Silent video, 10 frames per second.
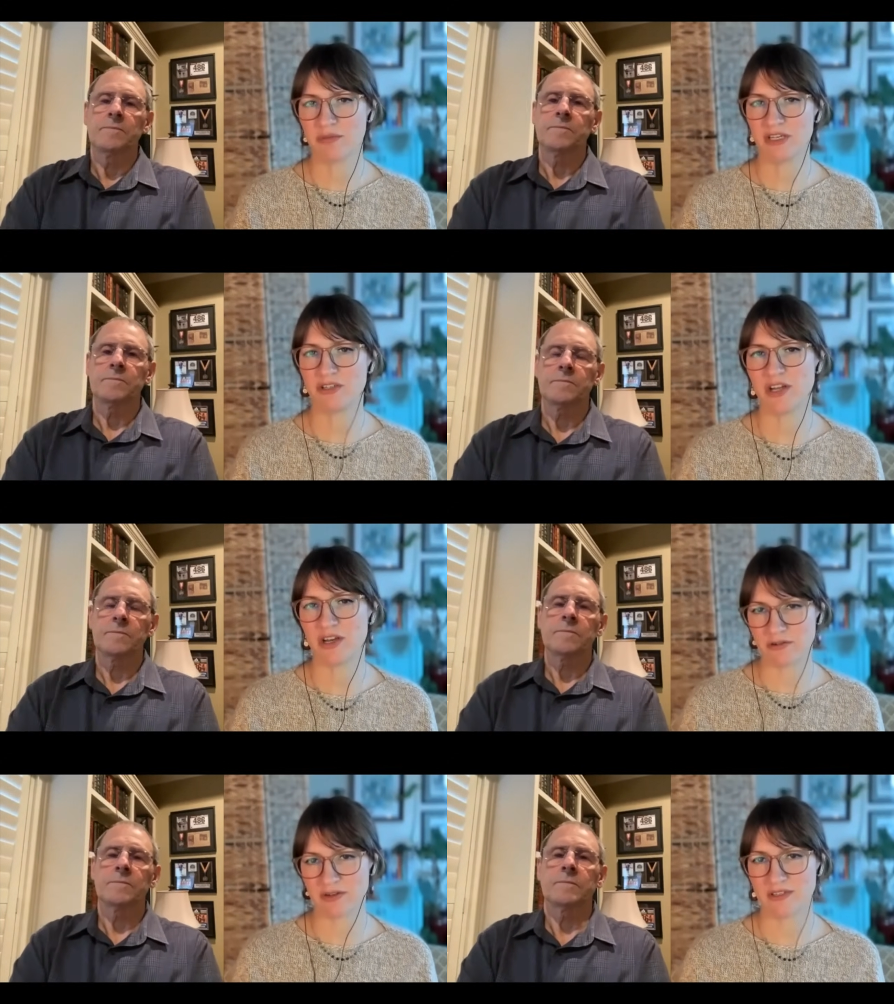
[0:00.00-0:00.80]
Speaker 1: be
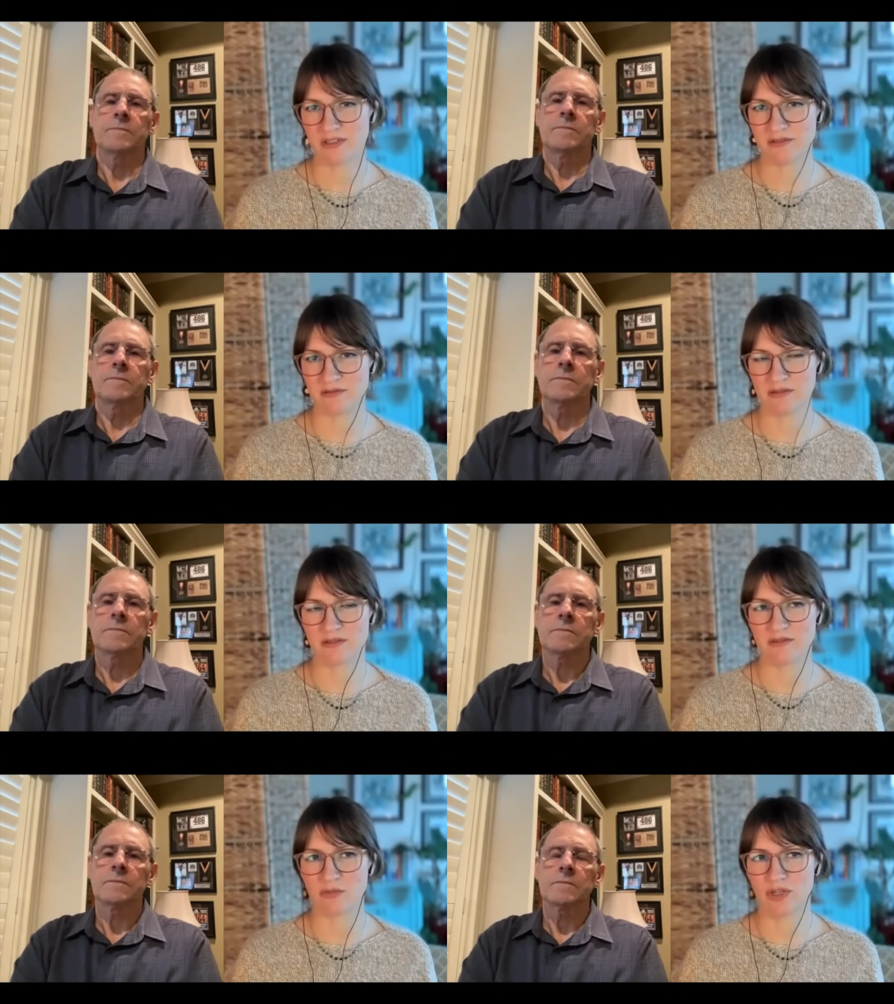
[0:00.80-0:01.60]
generous,
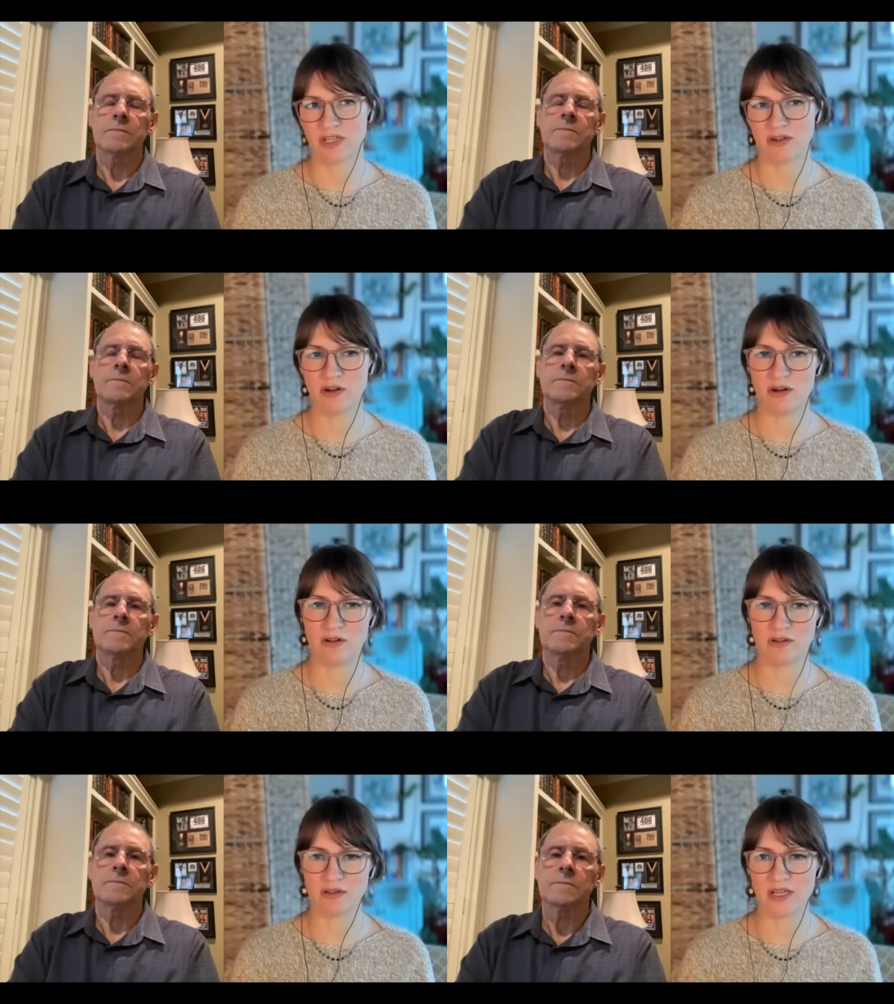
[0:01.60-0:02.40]
we could
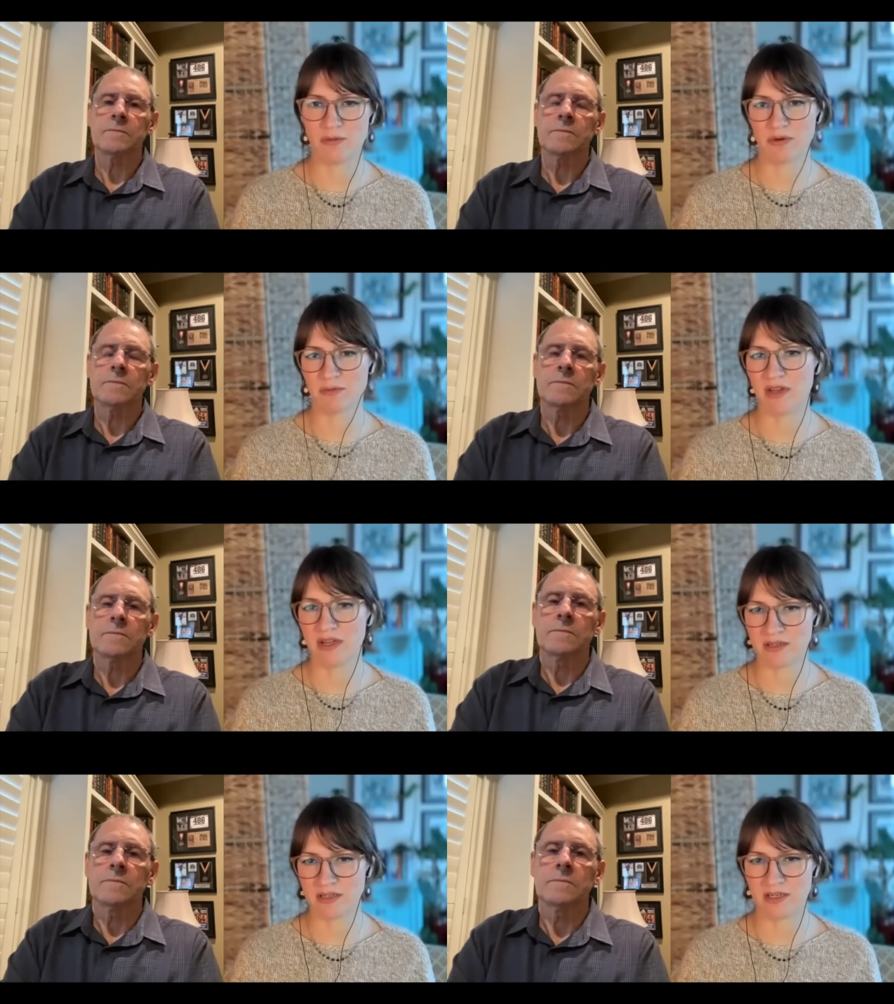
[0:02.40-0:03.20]
call Ibram
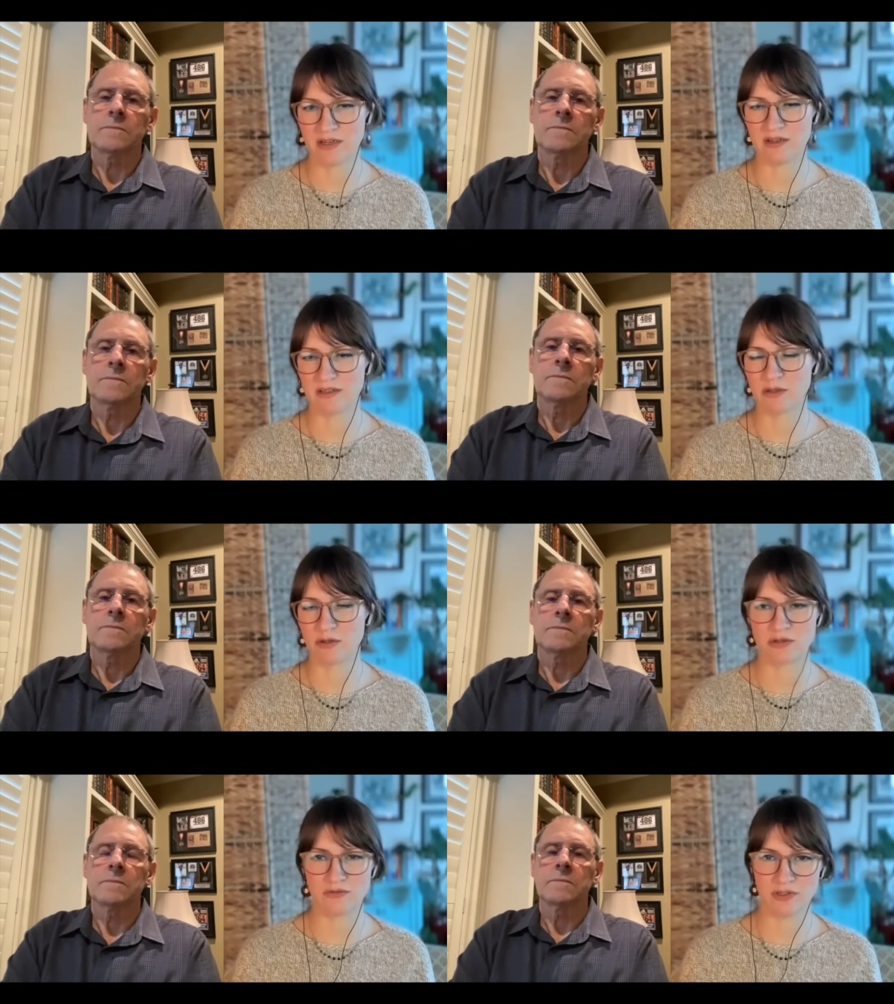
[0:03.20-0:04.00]
Kendi a
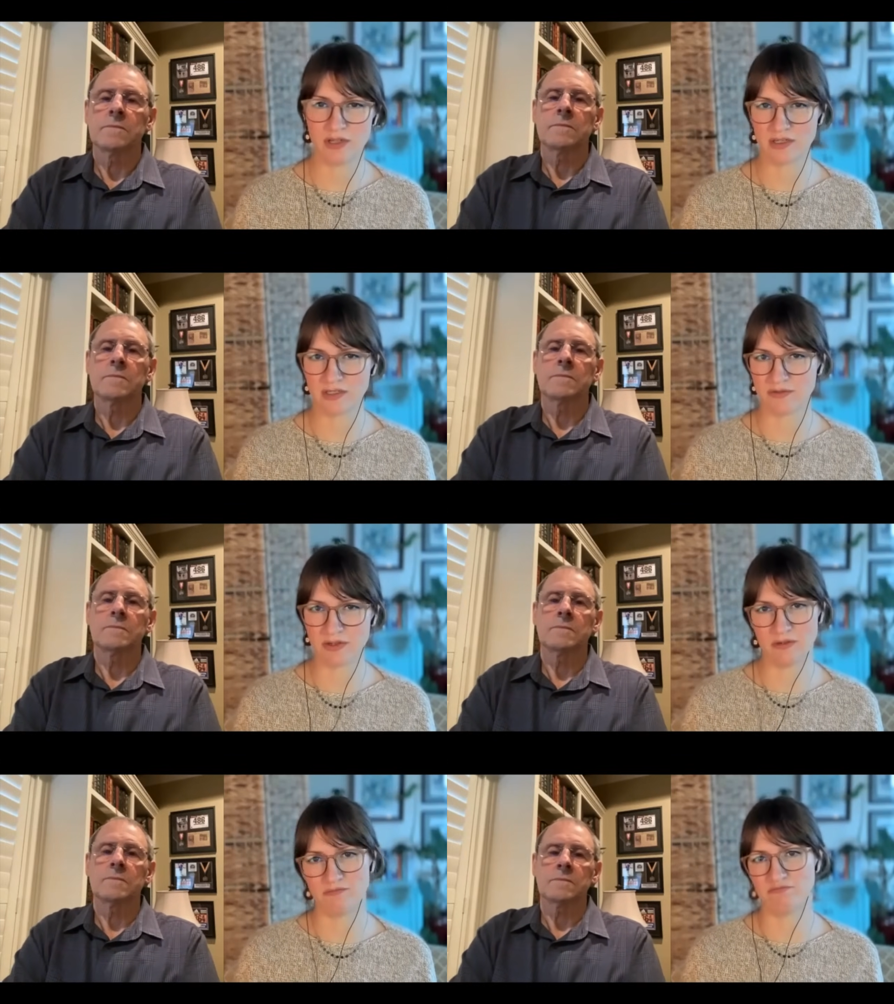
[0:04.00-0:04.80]
social
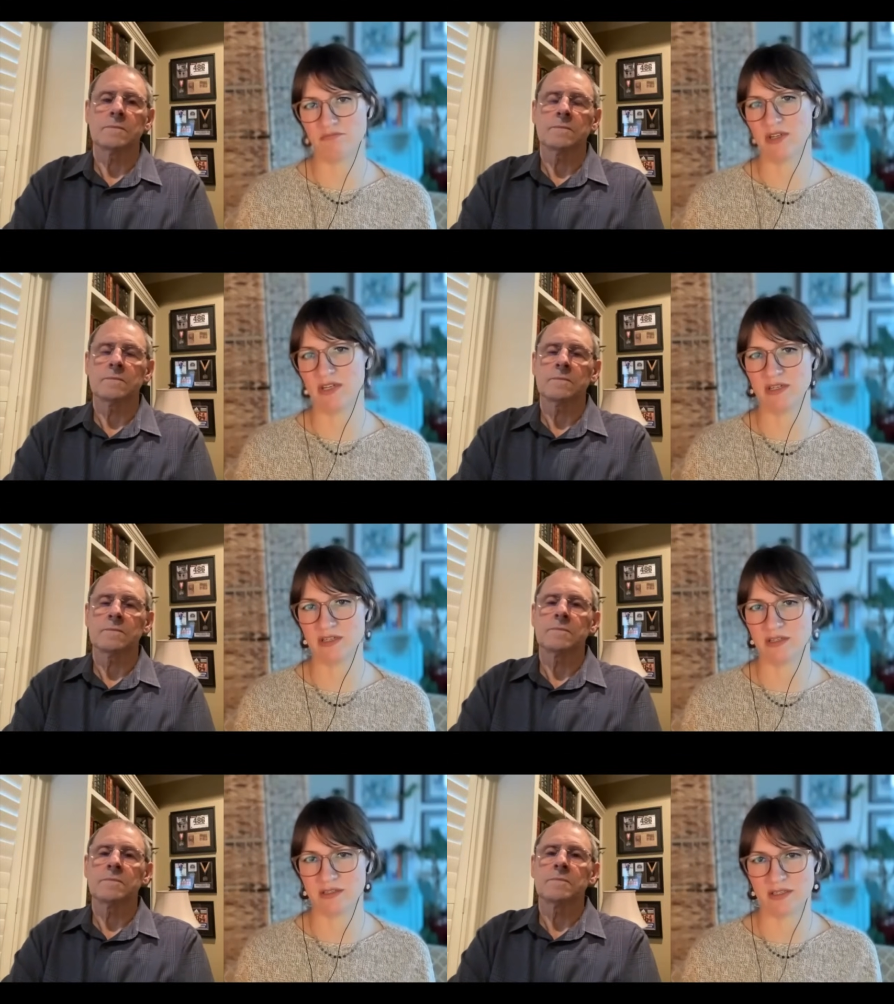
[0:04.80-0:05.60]
philosopher
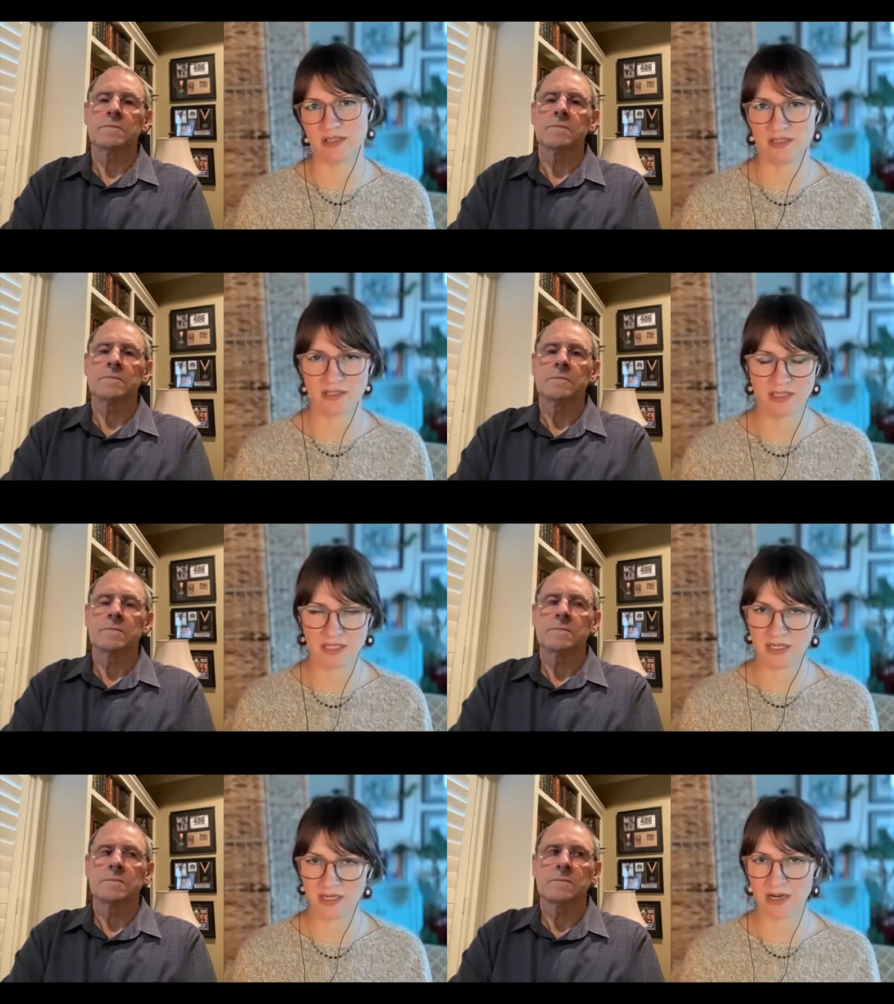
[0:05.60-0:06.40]
and this
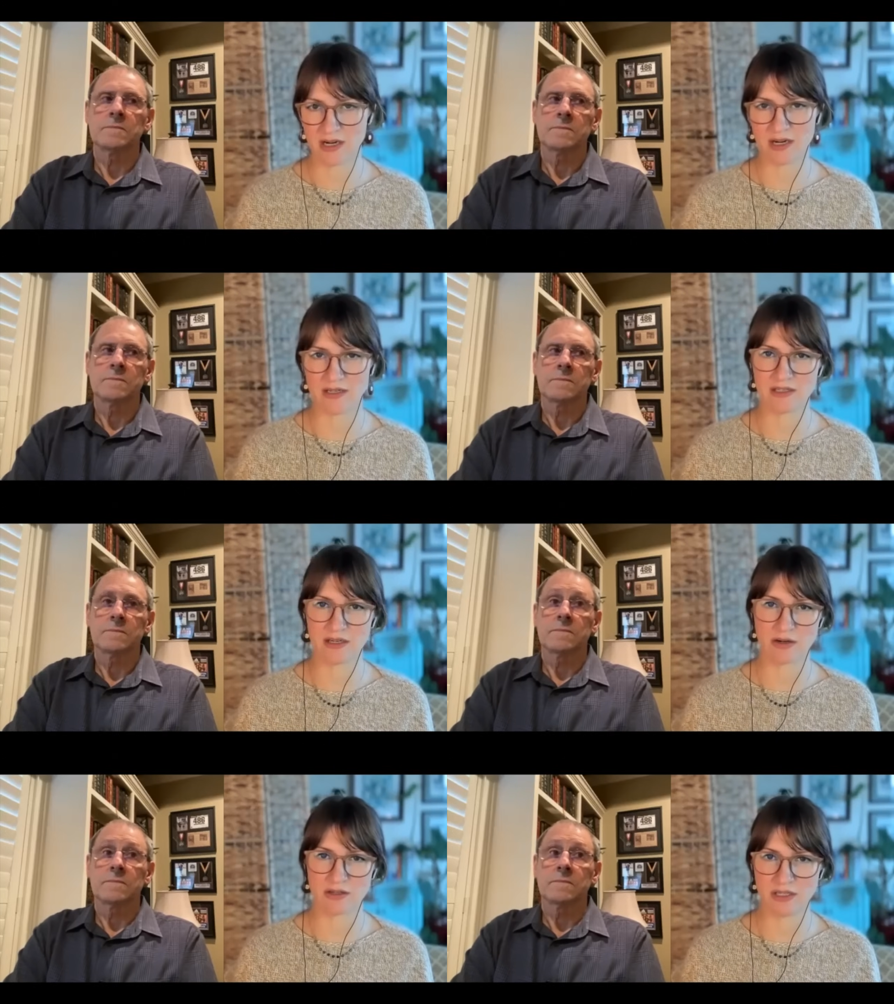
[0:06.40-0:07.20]
DEI,
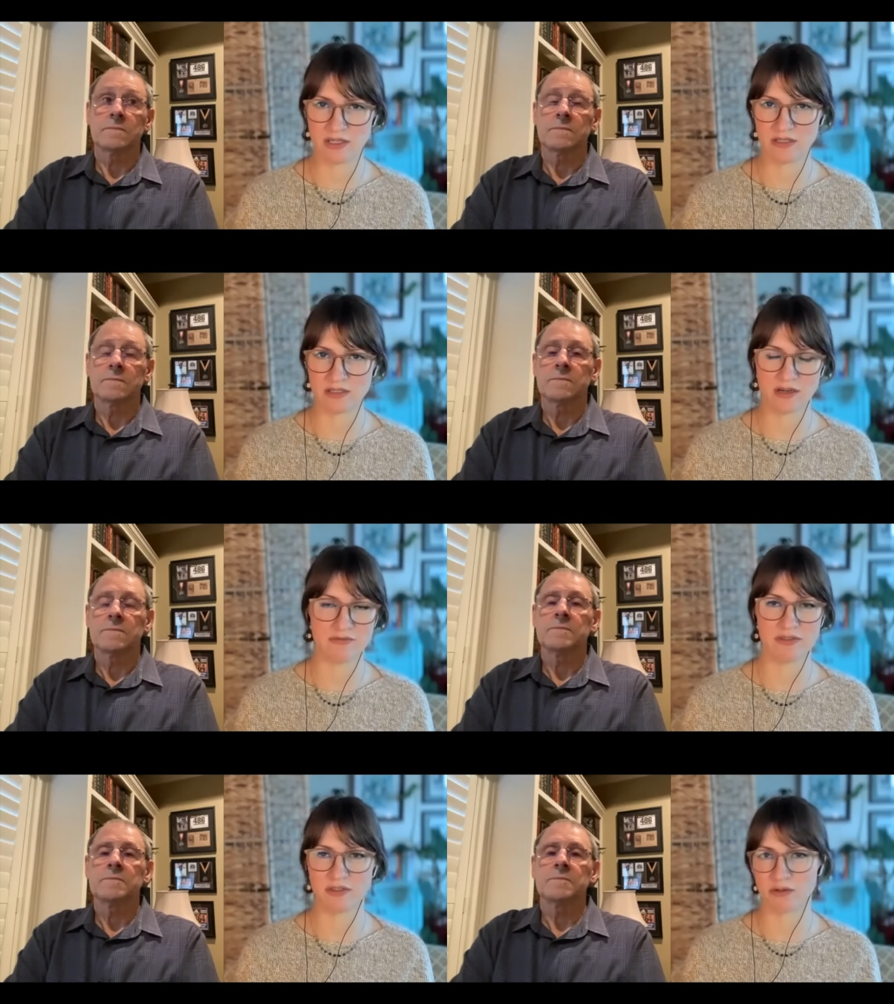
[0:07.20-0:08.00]
CRT
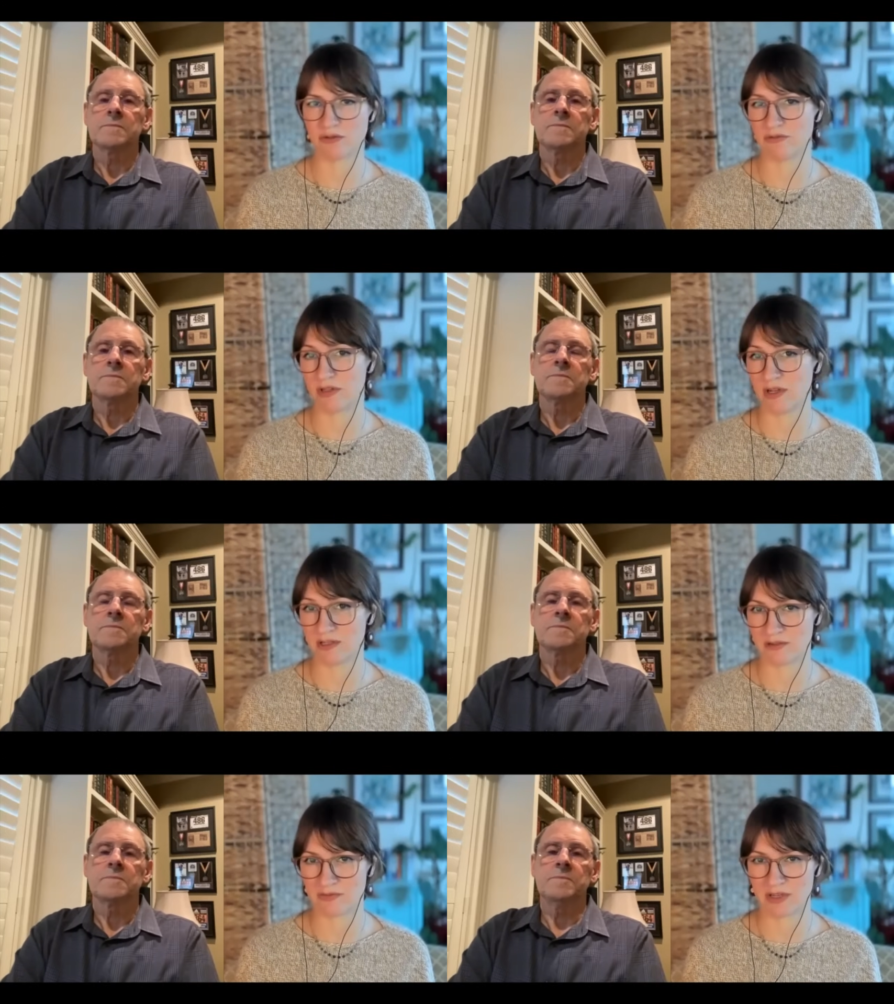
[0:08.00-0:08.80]
stuff a social
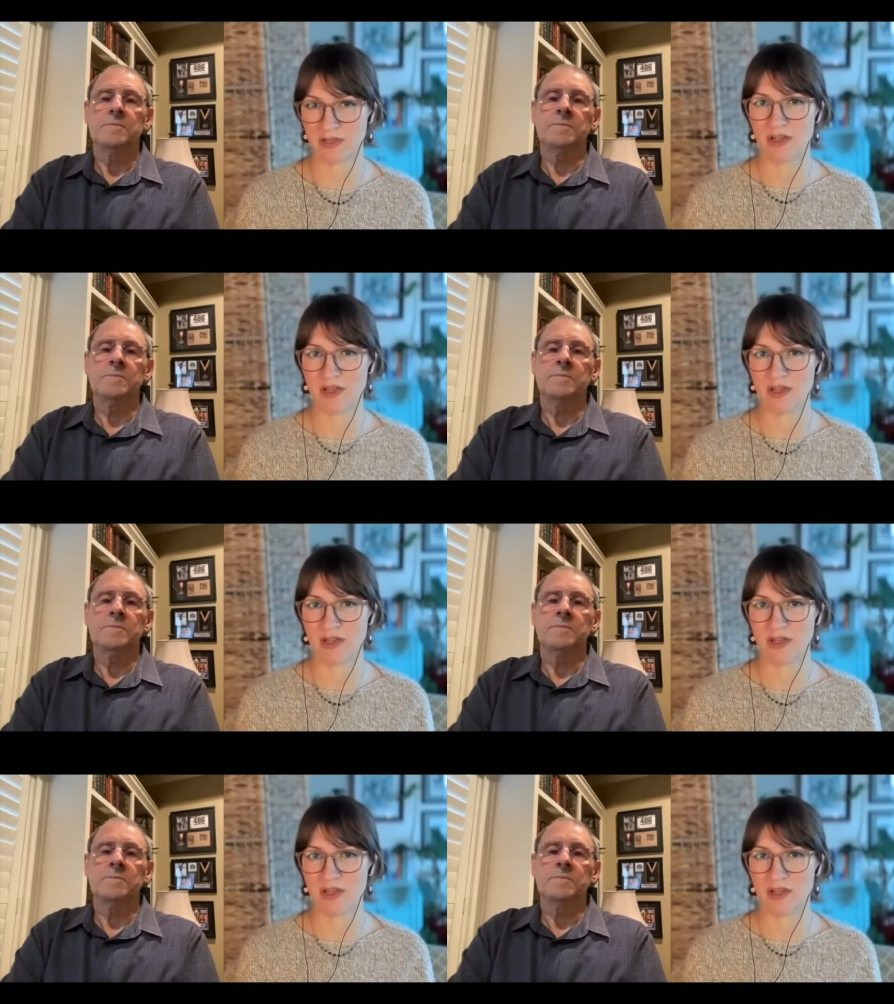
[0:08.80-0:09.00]
philosophy.